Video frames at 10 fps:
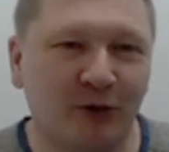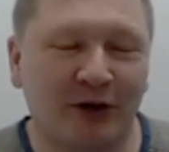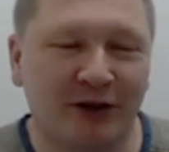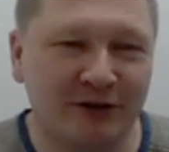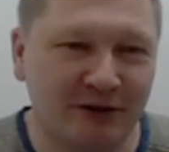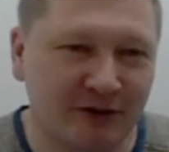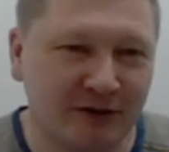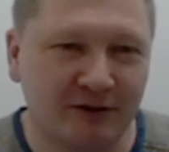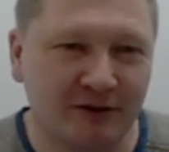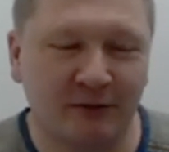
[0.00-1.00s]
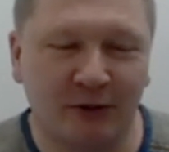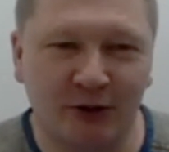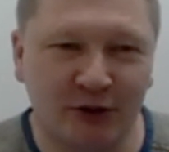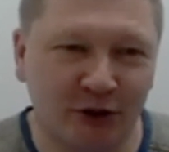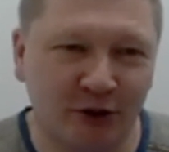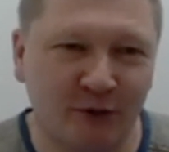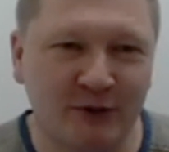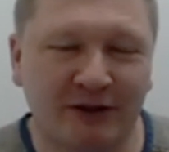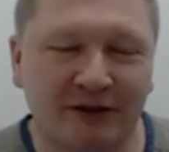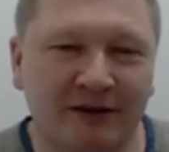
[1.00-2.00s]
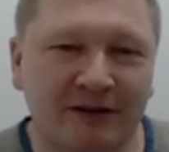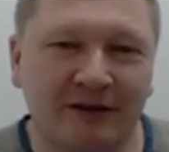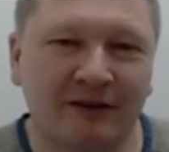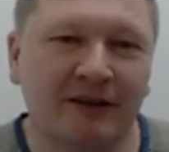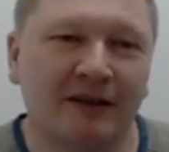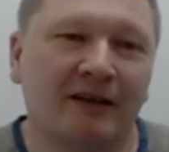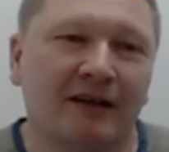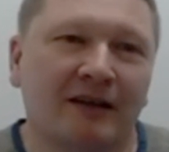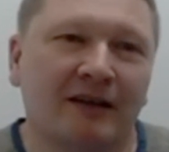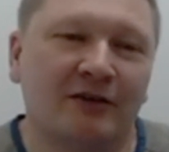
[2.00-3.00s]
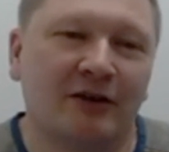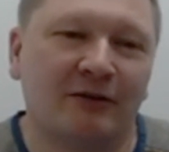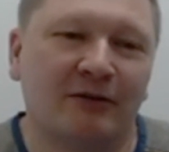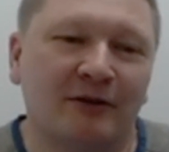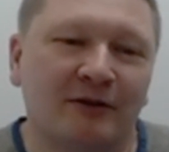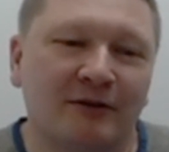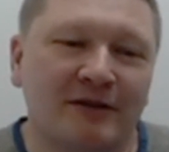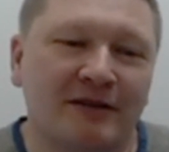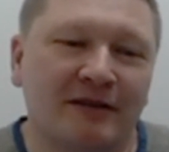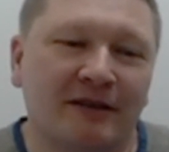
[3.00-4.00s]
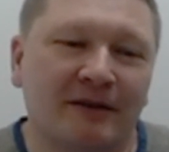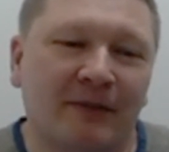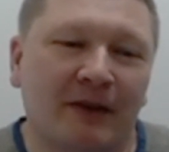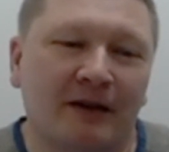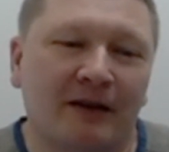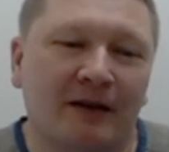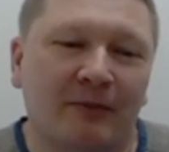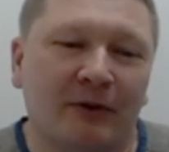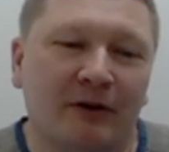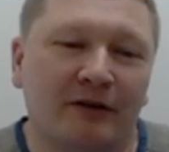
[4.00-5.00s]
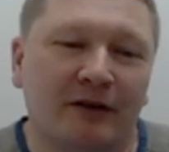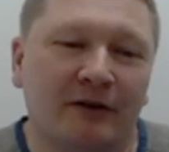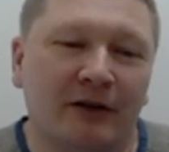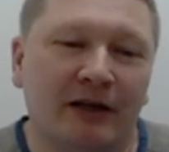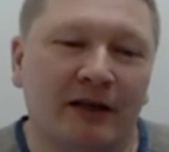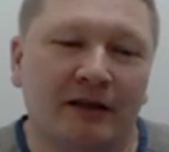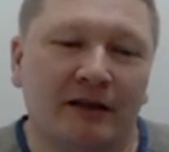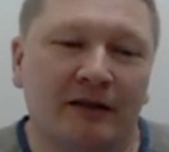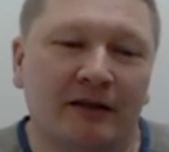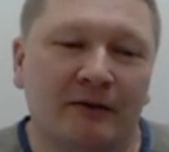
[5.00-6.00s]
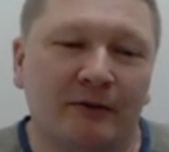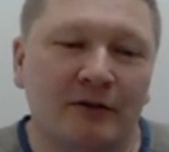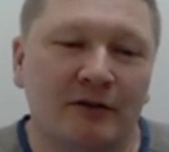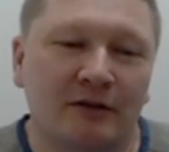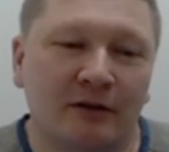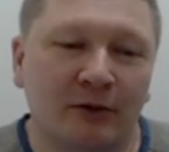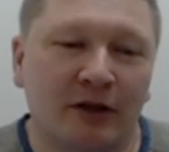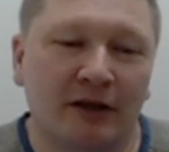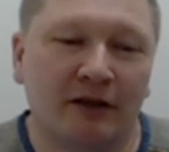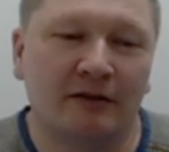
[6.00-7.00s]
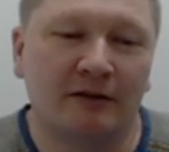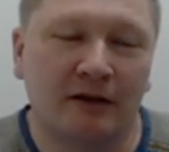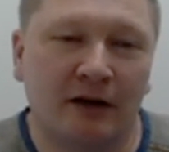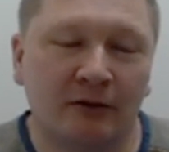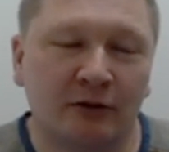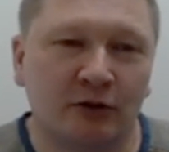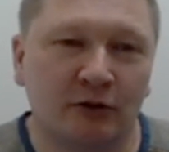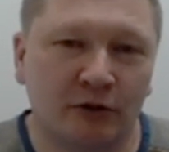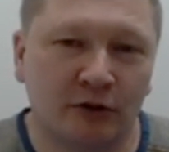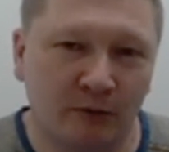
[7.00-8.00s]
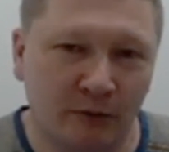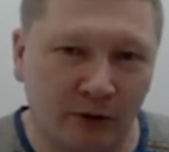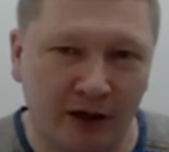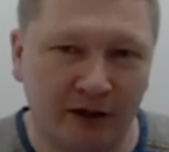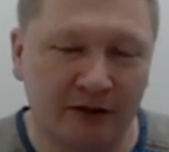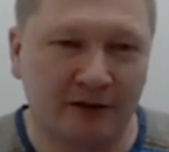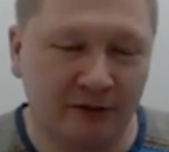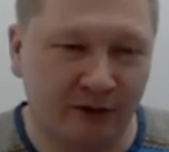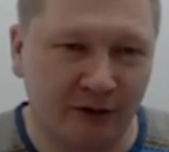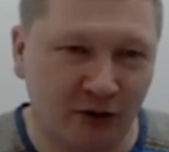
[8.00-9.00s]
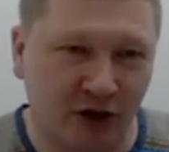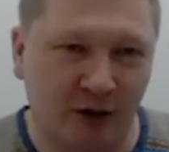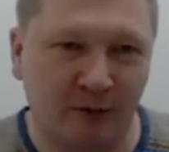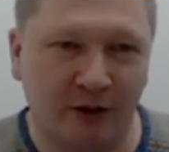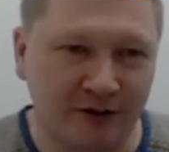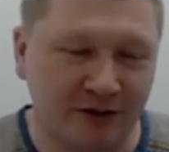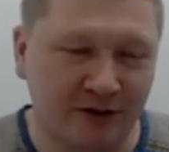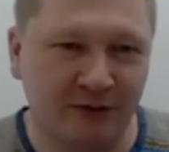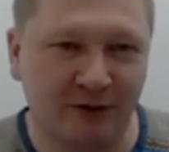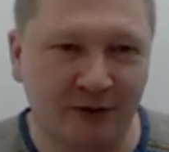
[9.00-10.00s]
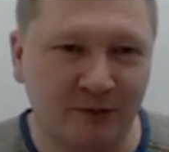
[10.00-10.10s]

and workshops and travels. But I really was looking how to combine different shamans, different